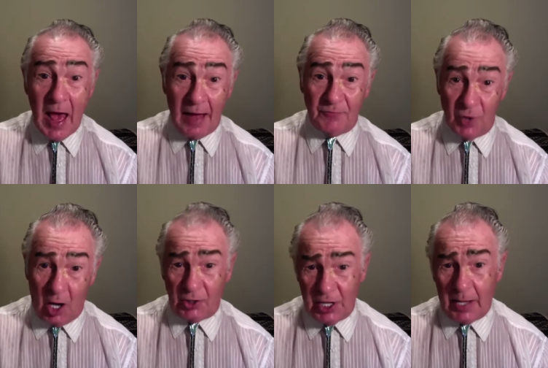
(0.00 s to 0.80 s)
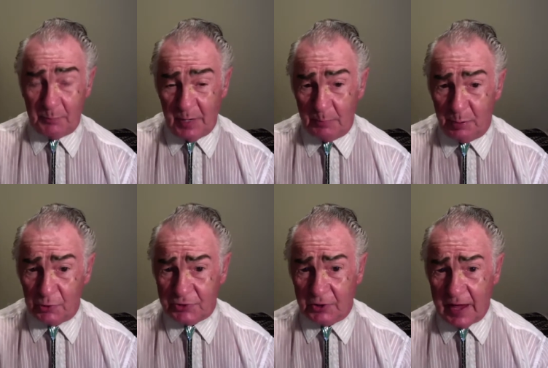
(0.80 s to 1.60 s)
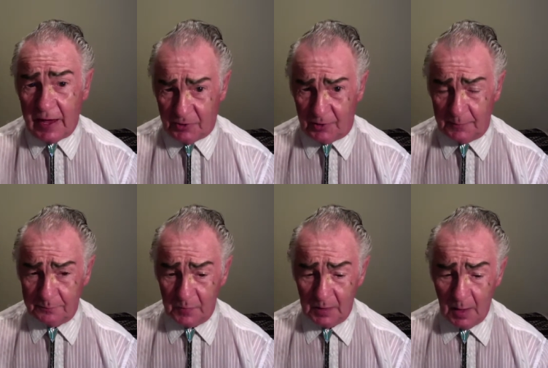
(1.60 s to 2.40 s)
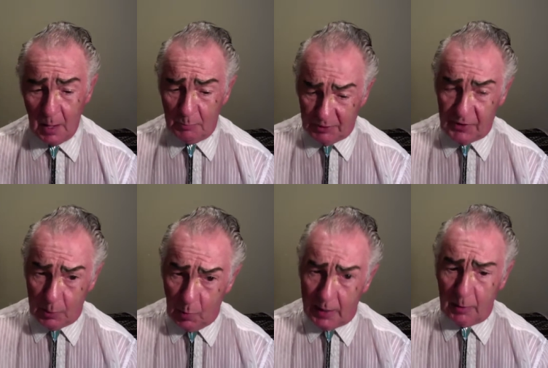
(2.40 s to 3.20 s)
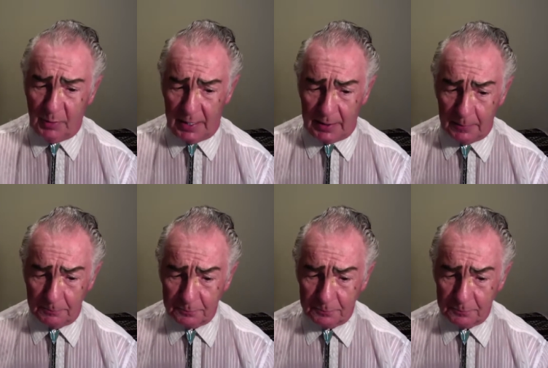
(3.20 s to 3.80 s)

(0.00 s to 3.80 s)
have not yet been put together, but they will be.